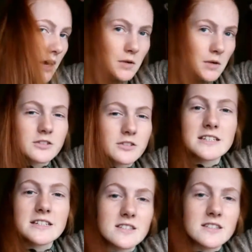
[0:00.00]
I looked
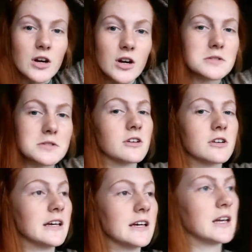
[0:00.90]
at his Instagram
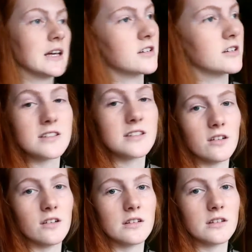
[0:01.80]
story. Turns
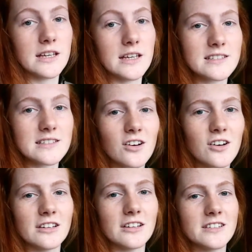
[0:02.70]
out that he's in
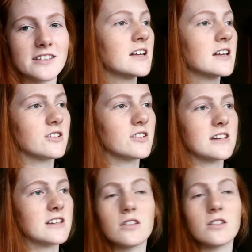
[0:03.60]
Scotland.
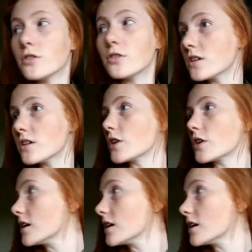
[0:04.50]
Turns out the phone is